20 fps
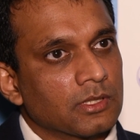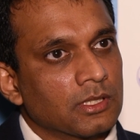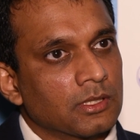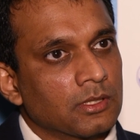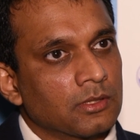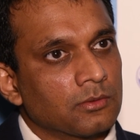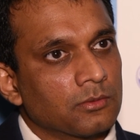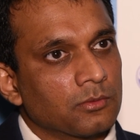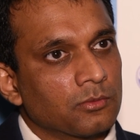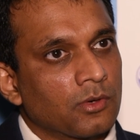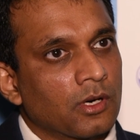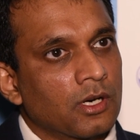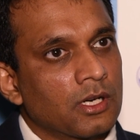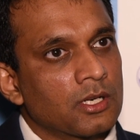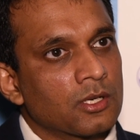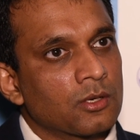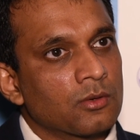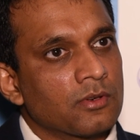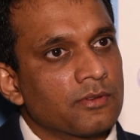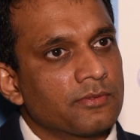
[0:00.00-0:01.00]

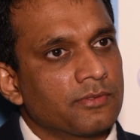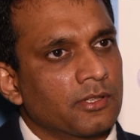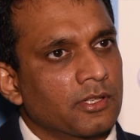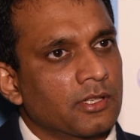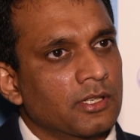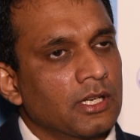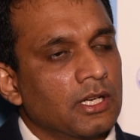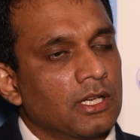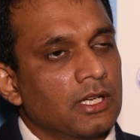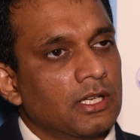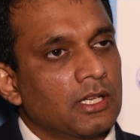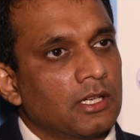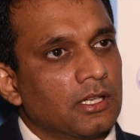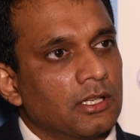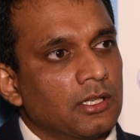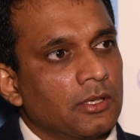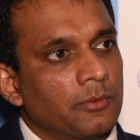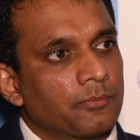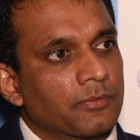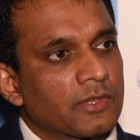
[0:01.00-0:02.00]
world over for
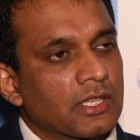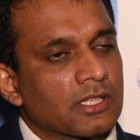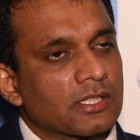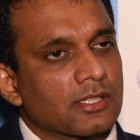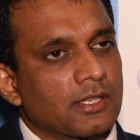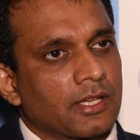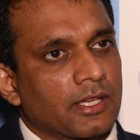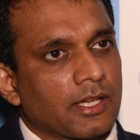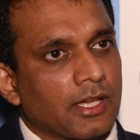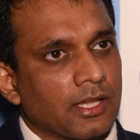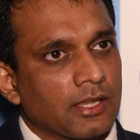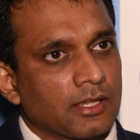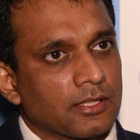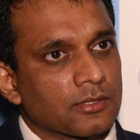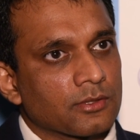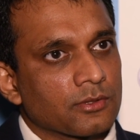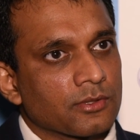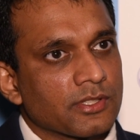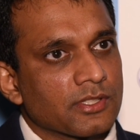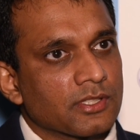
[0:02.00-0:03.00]
um, things like
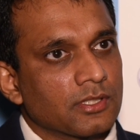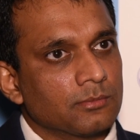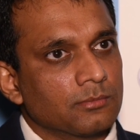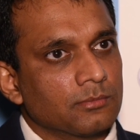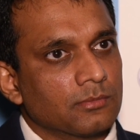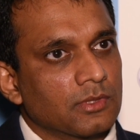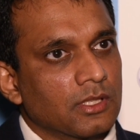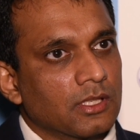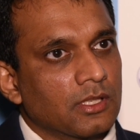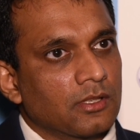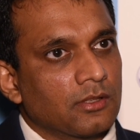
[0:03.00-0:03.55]
health tourism,